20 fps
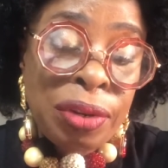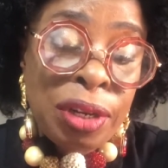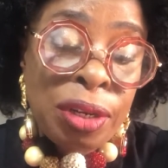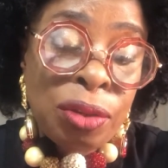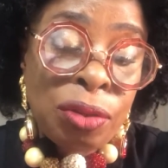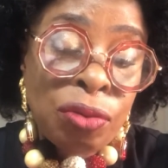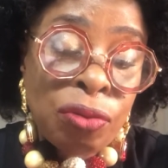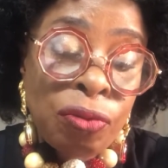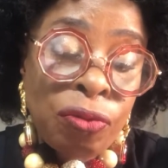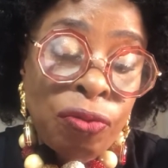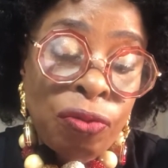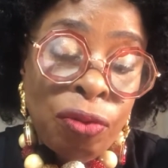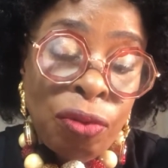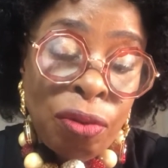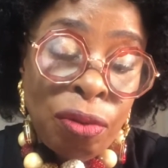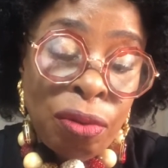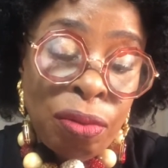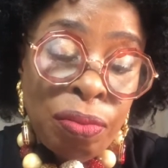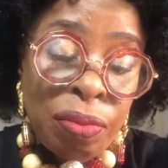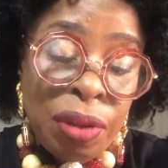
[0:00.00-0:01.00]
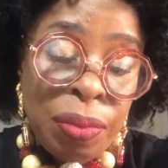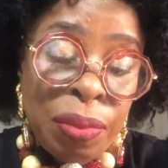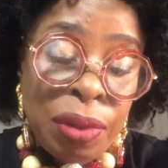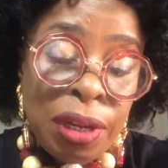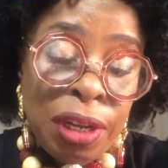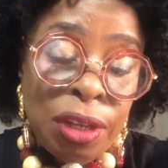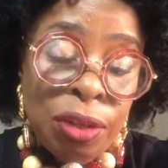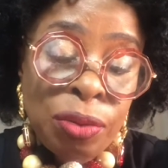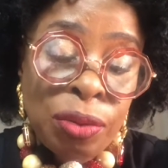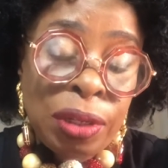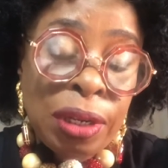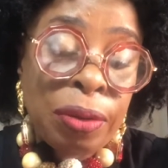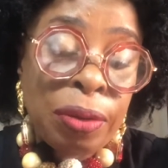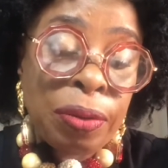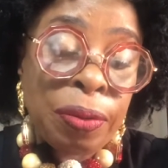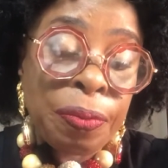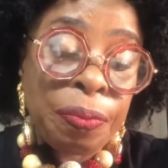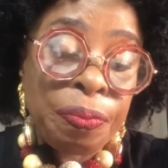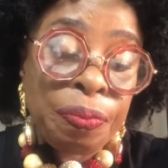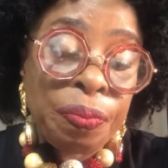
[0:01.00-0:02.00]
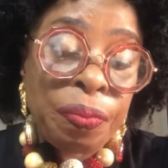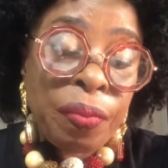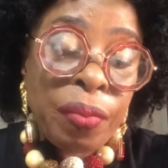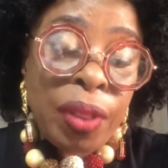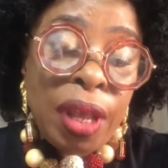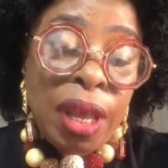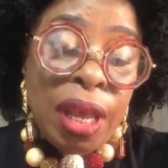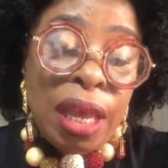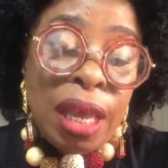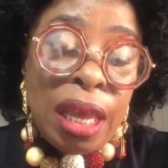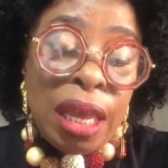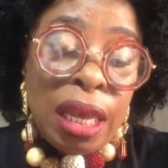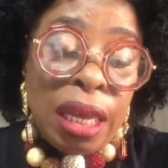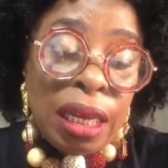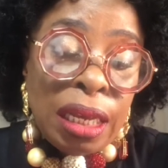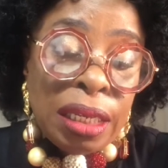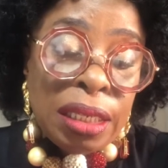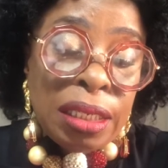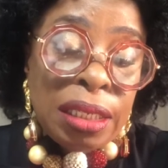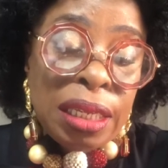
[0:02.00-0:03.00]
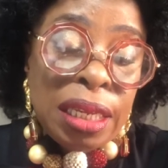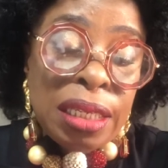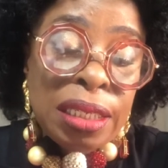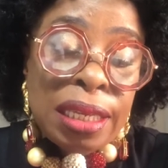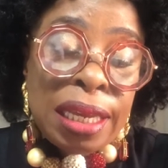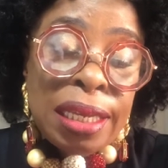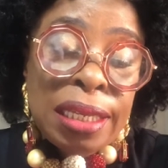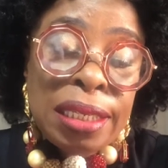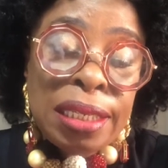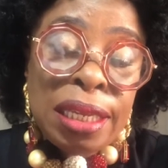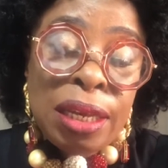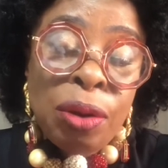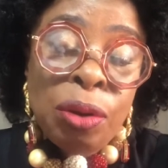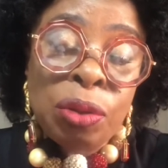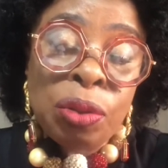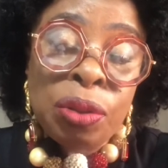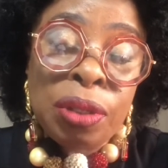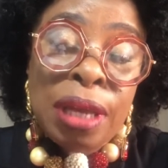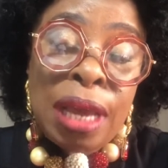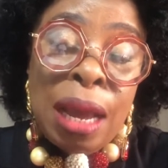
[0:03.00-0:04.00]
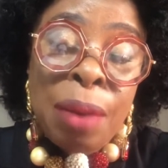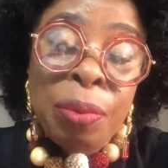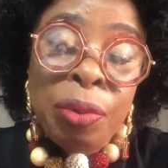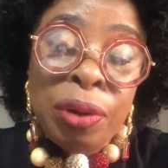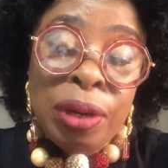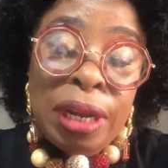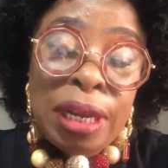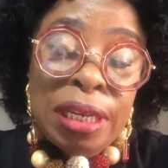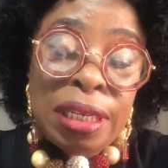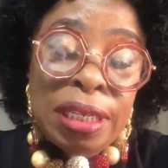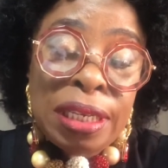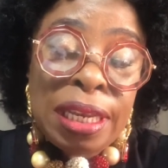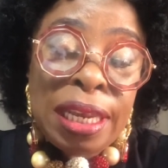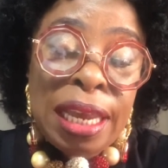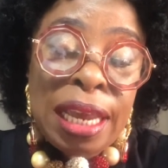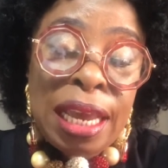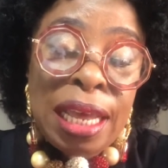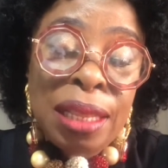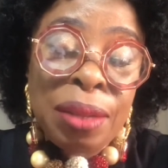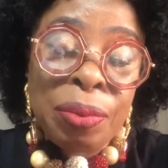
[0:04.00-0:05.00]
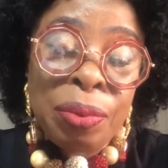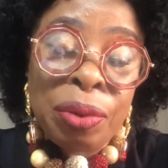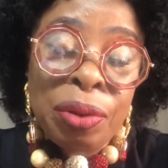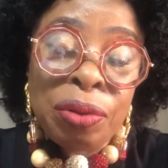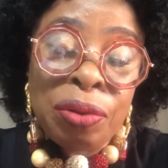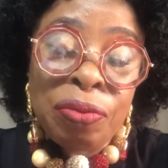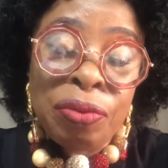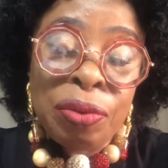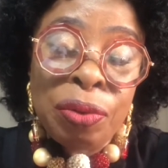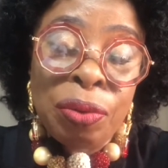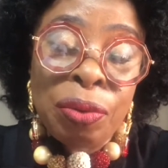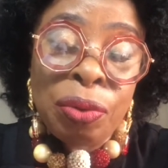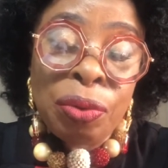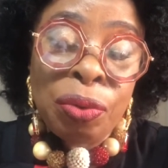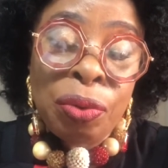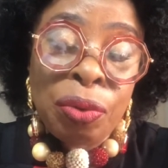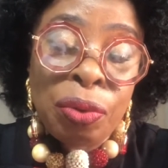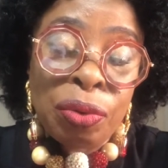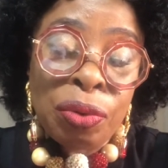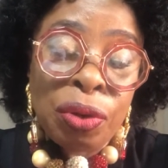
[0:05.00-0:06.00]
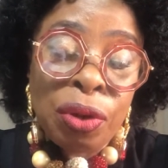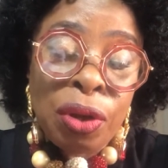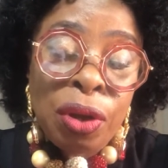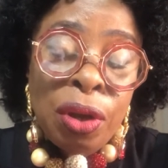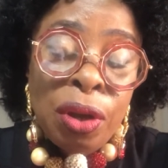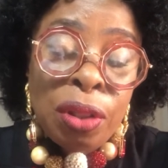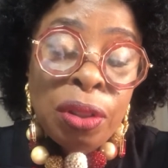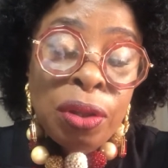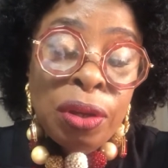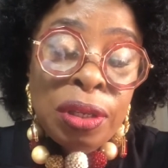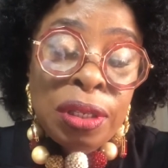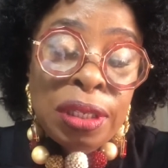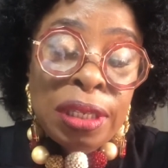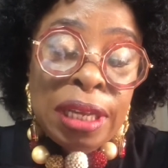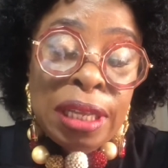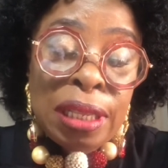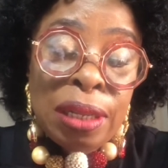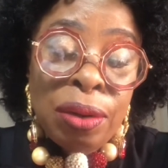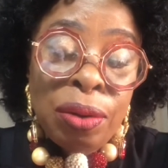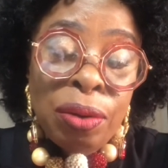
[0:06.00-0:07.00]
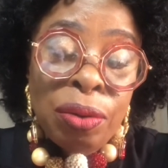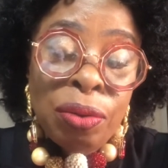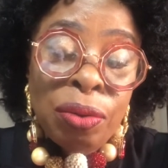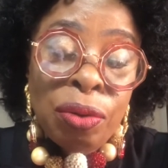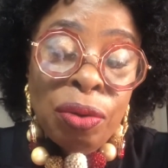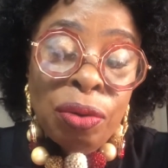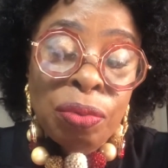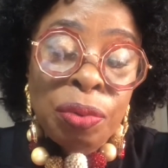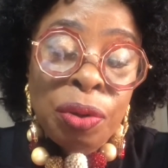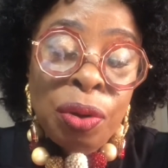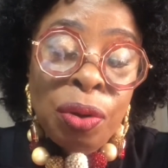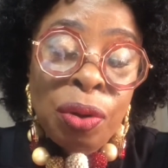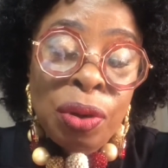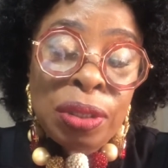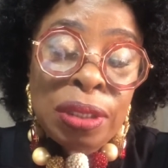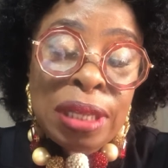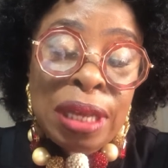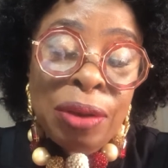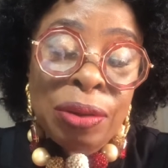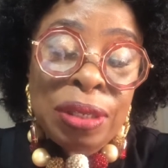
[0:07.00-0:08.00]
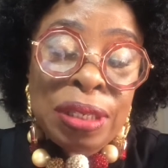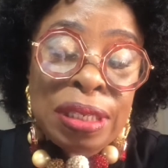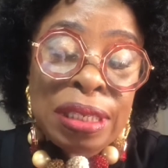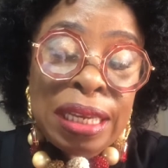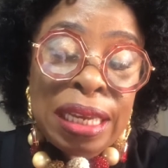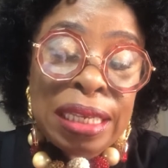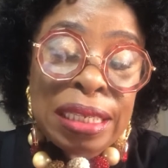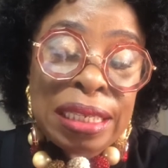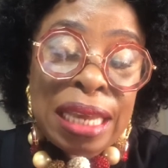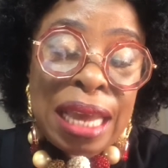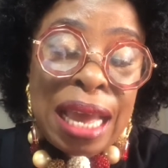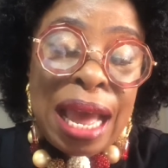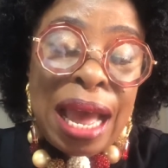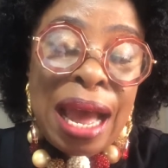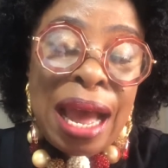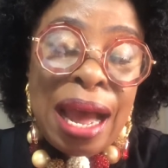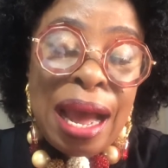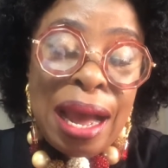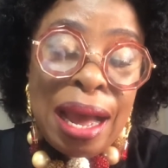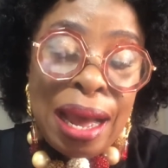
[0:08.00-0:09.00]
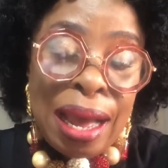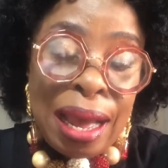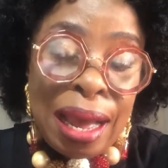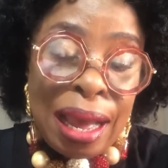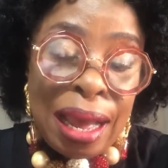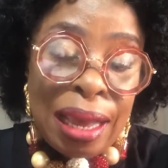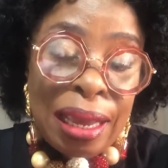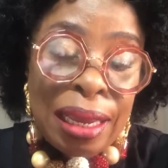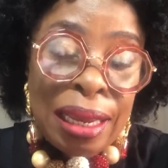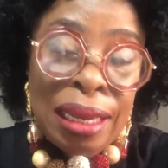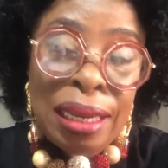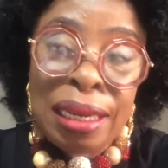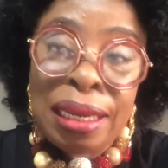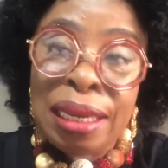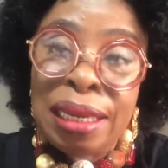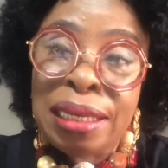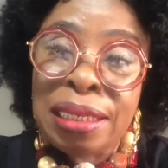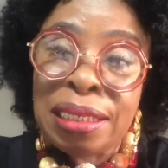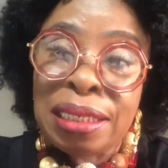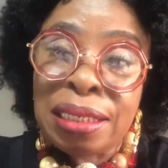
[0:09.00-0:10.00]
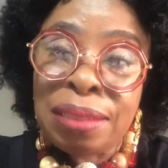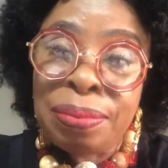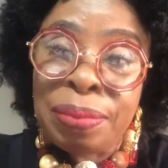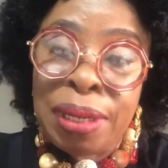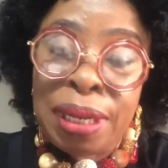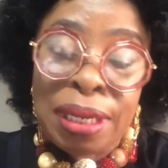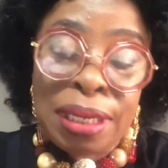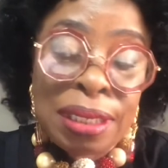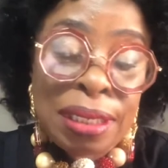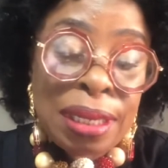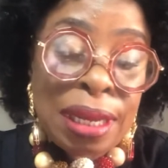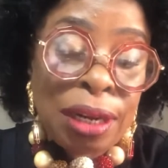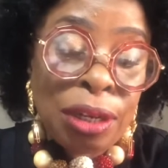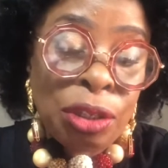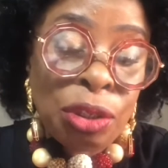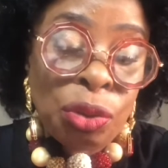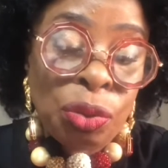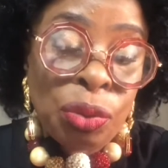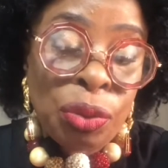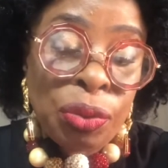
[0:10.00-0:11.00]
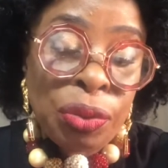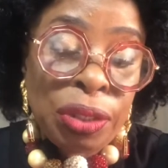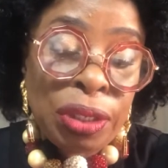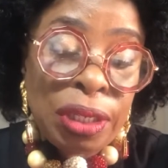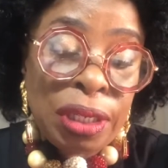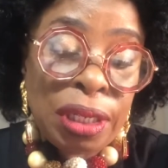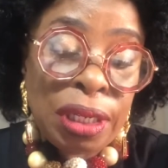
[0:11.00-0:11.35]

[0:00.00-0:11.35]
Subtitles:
to 4, maybe a little down. It says, "And say unto the Ammonites, hear the word of the Lord God. Thus saith the Lord God, because thou sayest, aha, against my sanctuary,